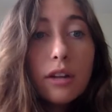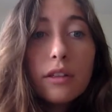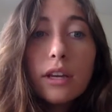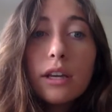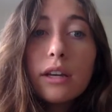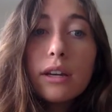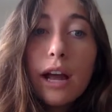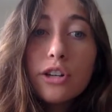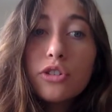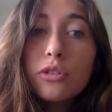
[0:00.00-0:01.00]
the
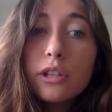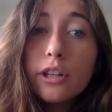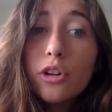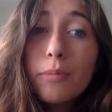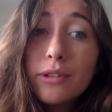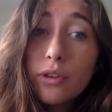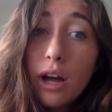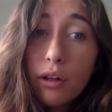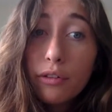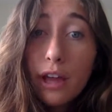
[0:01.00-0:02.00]
National Clinical Mental
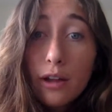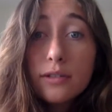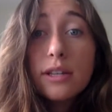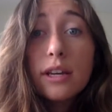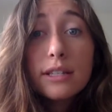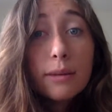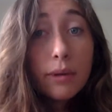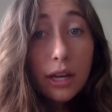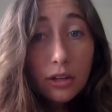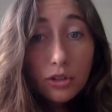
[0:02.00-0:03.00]
Health Counseling
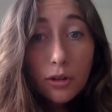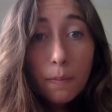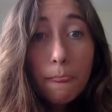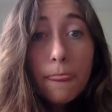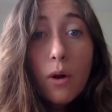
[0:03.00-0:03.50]
Examination